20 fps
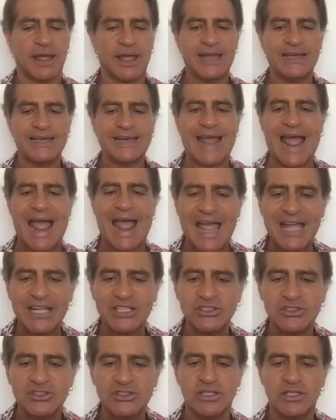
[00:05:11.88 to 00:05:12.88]
And
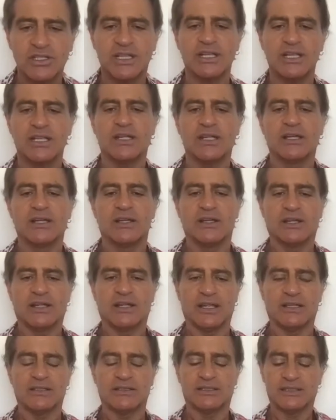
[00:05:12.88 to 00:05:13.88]
actually,
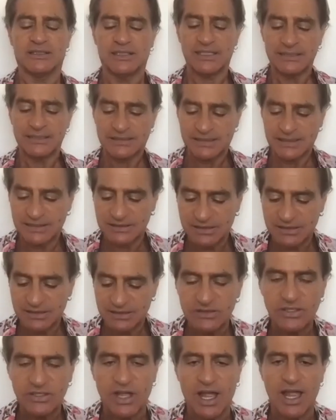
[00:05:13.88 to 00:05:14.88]
this is
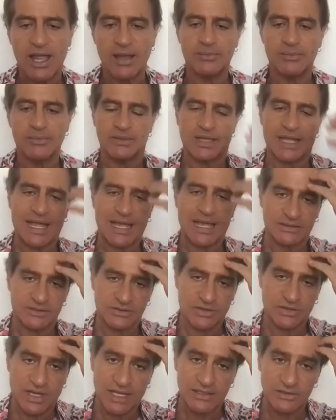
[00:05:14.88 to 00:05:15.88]
the time that
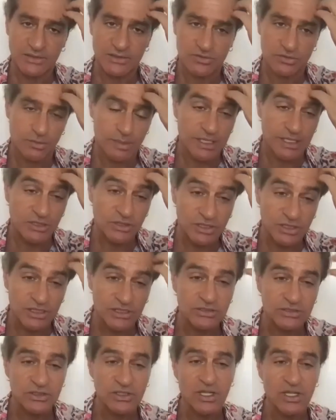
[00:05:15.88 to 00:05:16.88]
transformation
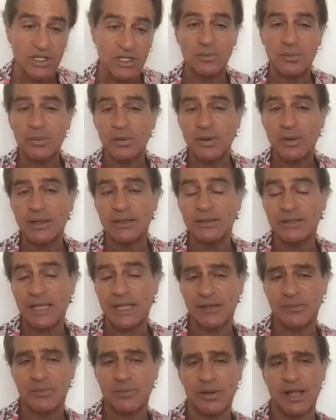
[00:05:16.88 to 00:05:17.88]
is going to
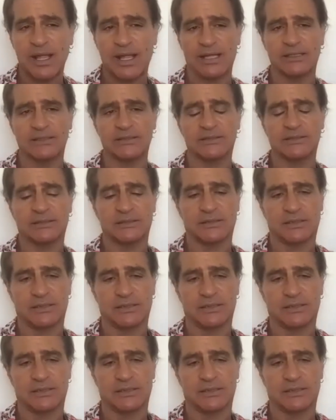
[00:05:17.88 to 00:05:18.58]
take place.